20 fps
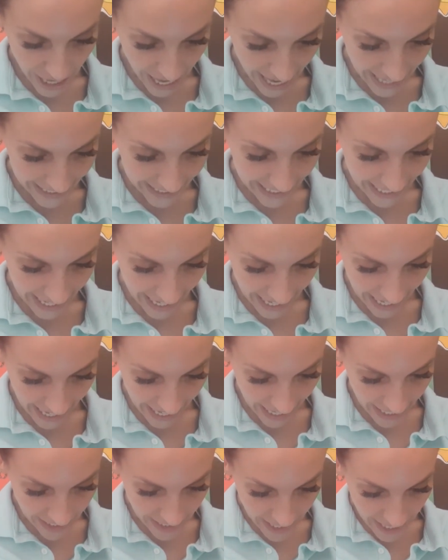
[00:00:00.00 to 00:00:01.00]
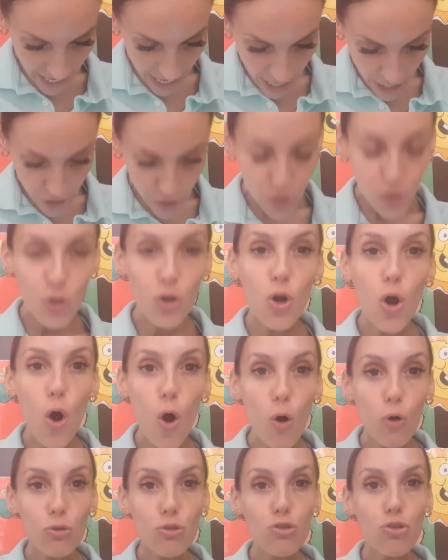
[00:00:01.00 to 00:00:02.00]
again, you
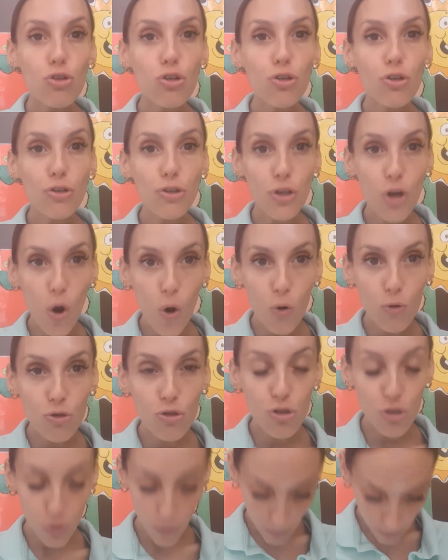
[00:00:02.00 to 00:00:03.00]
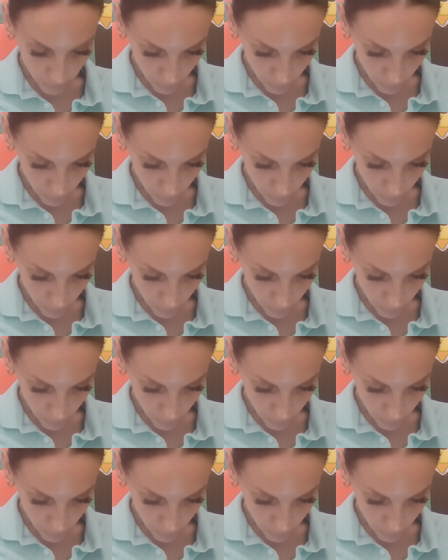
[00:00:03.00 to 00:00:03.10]
go to your Knotion